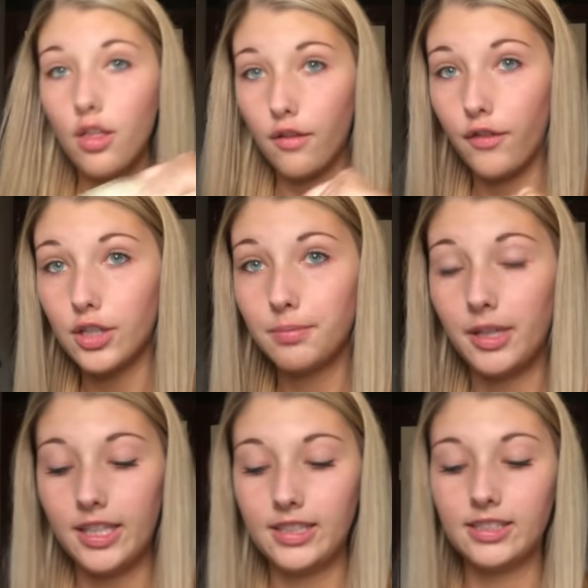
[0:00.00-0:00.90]
the first
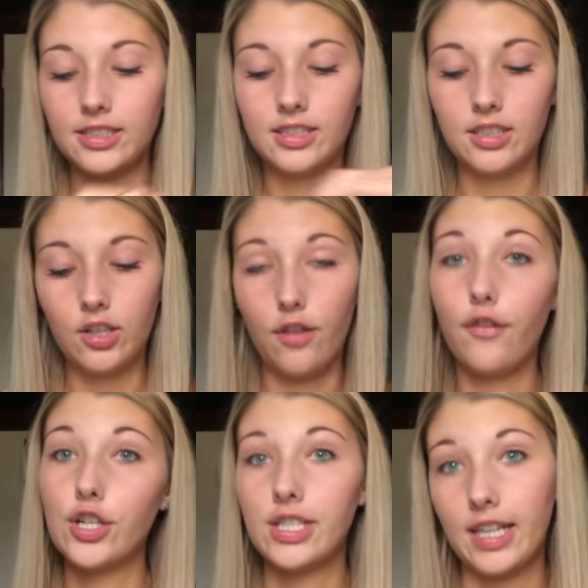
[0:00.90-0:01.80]
place,
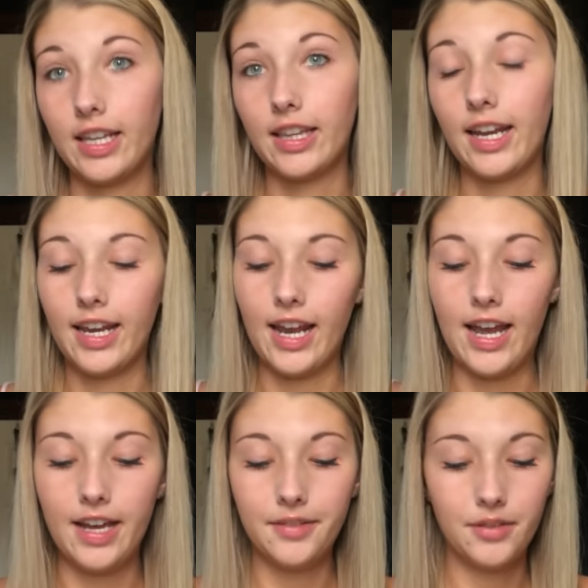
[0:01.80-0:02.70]
first thing that I
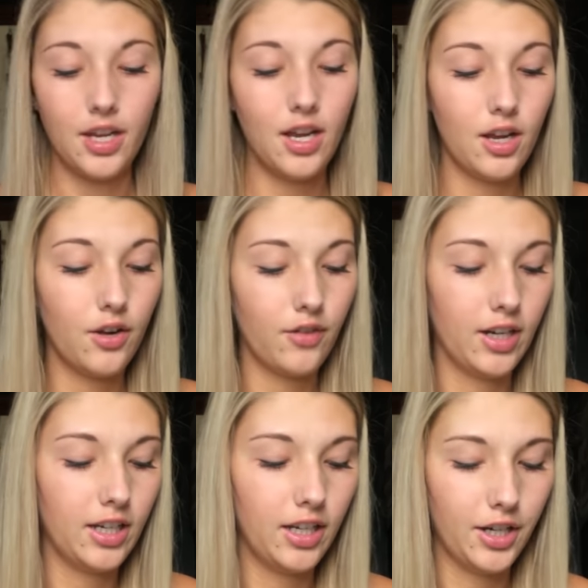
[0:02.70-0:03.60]
got
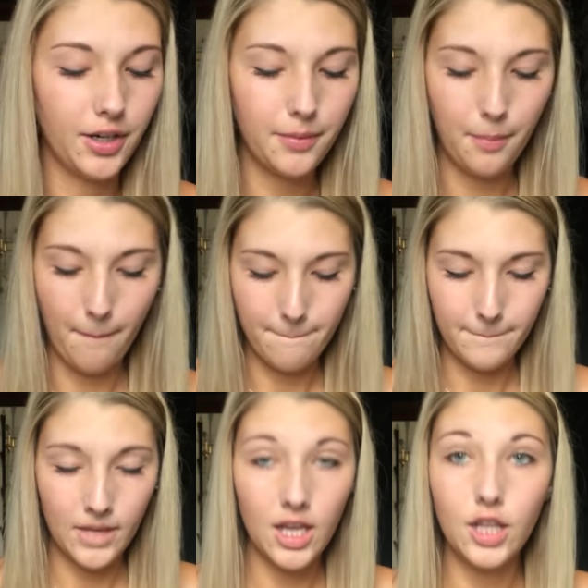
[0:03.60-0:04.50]
right here
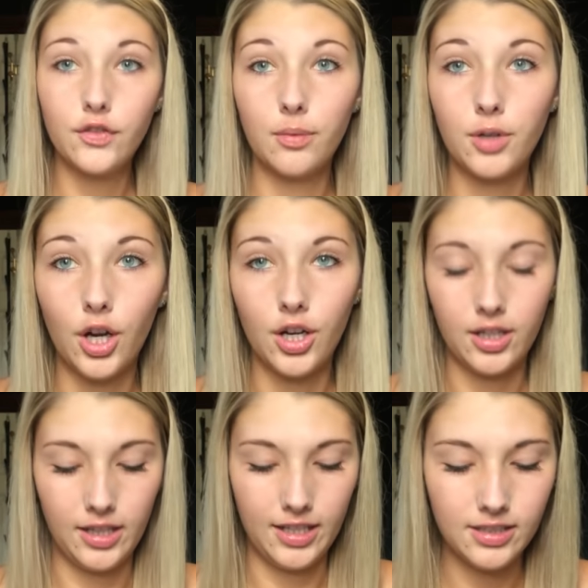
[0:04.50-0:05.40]
is from
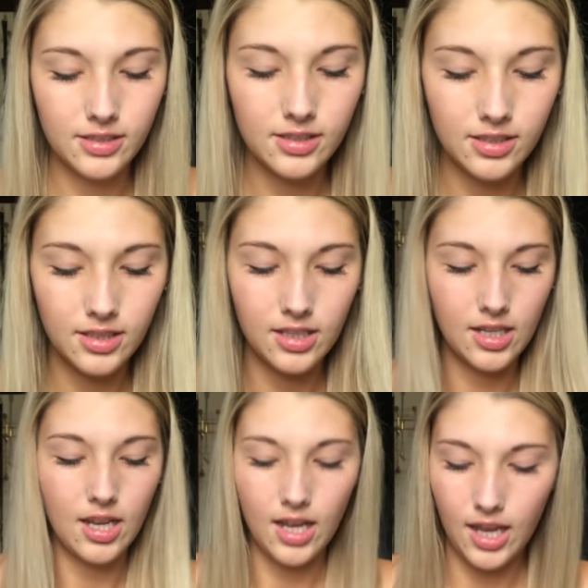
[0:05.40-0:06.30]
Kirkland's.
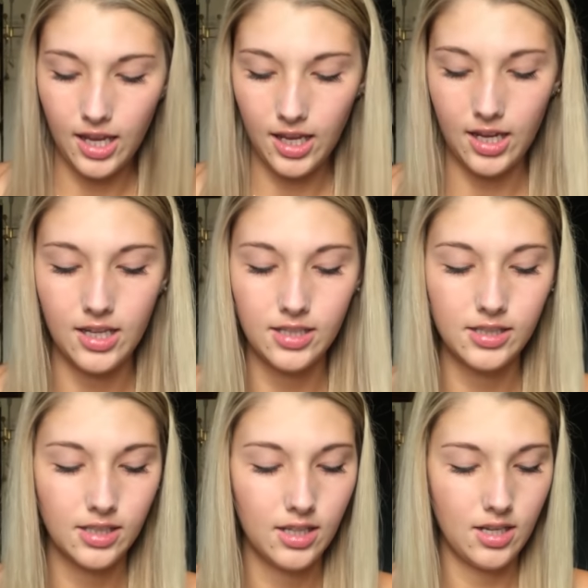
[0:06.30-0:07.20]

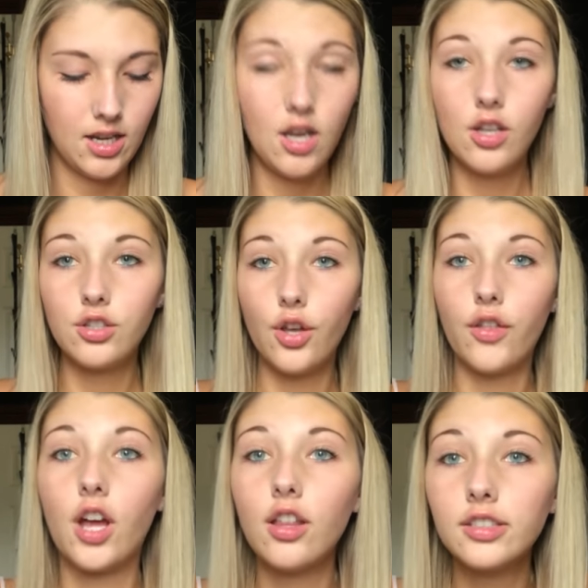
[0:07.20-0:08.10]
And so
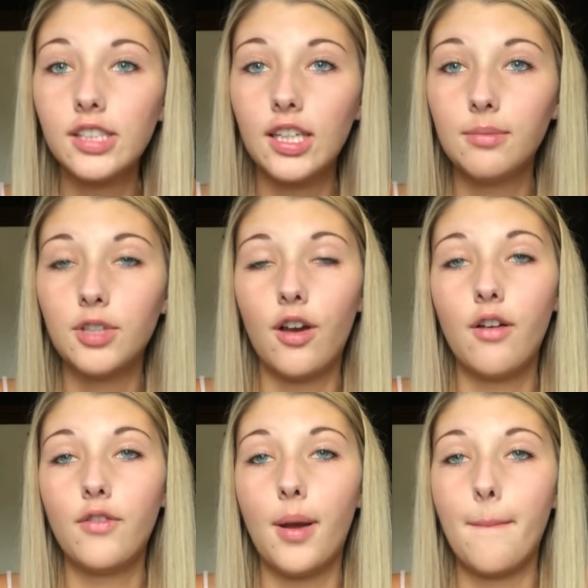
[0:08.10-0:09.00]
the color schemes
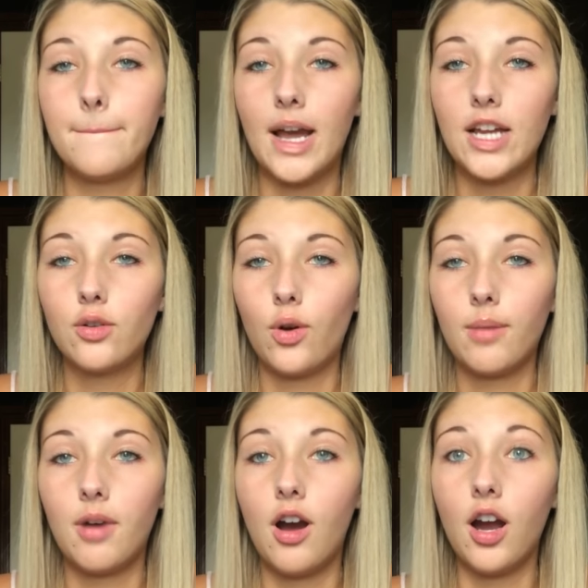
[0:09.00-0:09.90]
of my
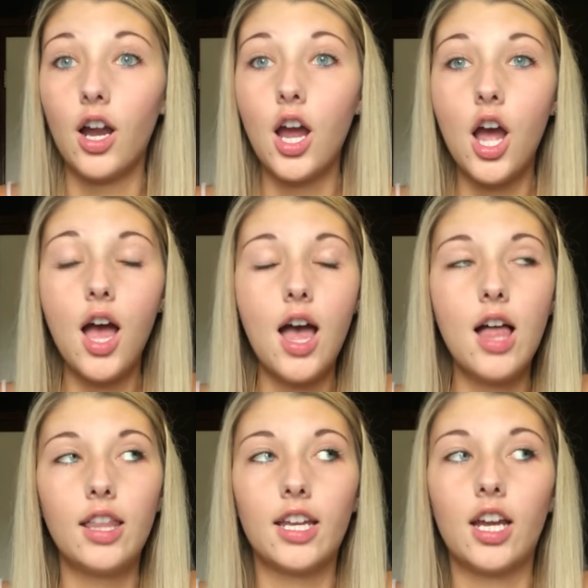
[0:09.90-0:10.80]
dorm are
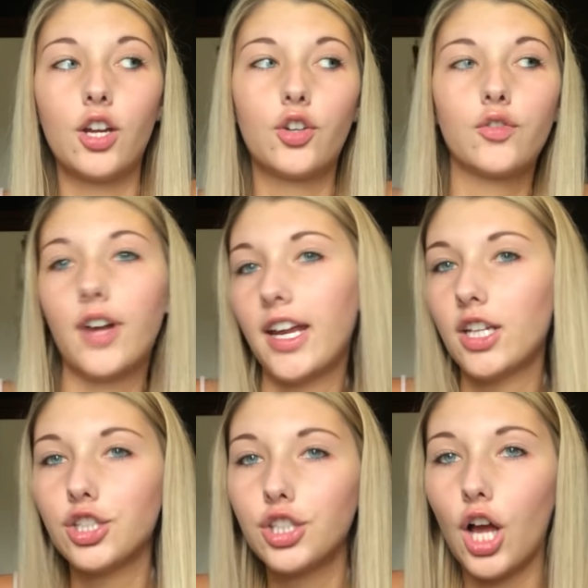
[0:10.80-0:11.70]
like a
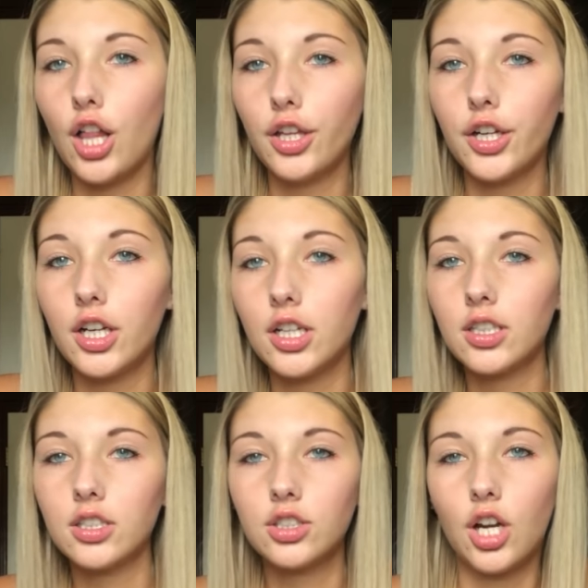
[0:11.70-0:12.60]
grayish color,
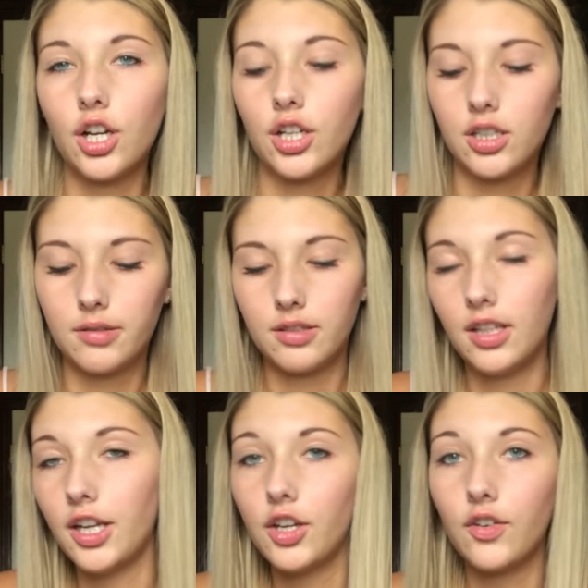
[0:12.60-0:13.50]
dark
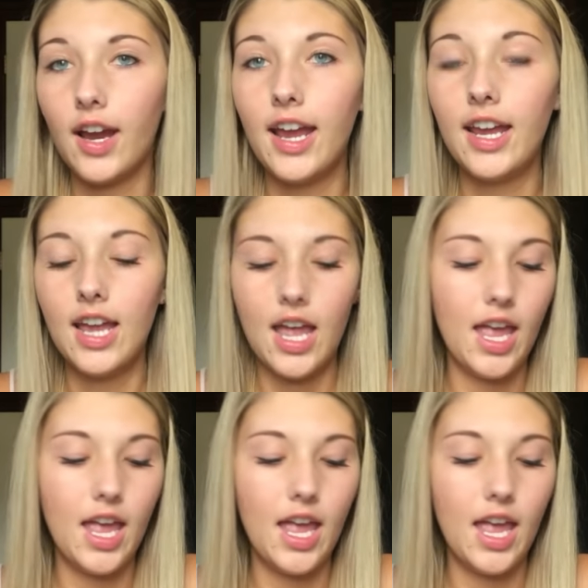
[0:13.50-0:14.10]
light gray,